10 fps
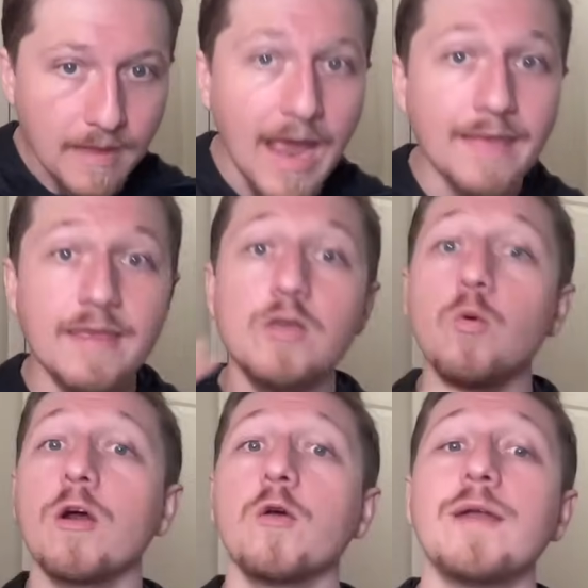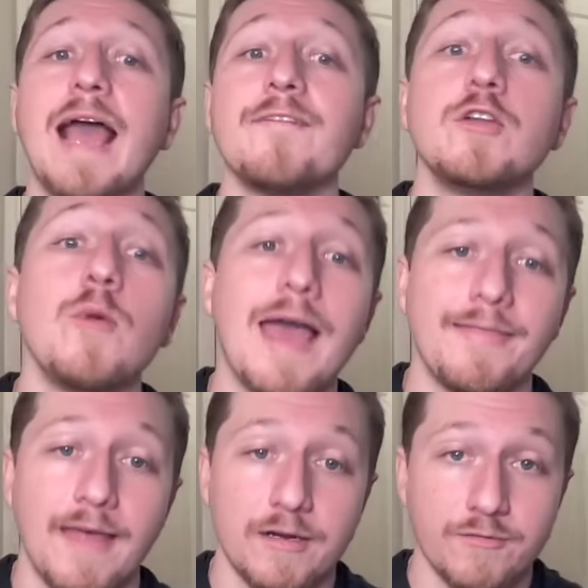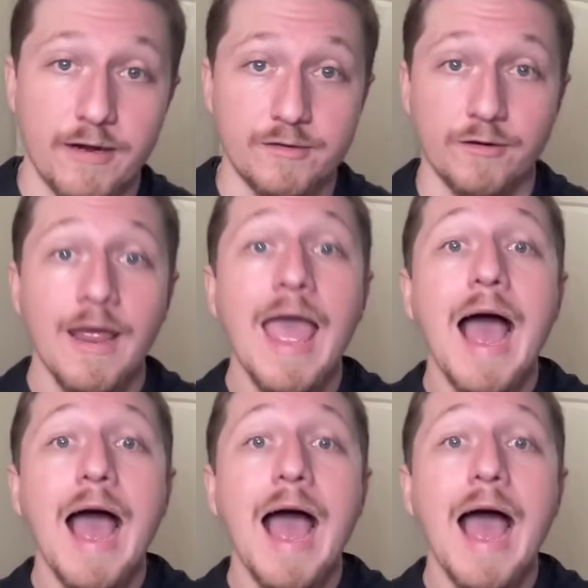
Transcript: I think you are going to have a new athletic director.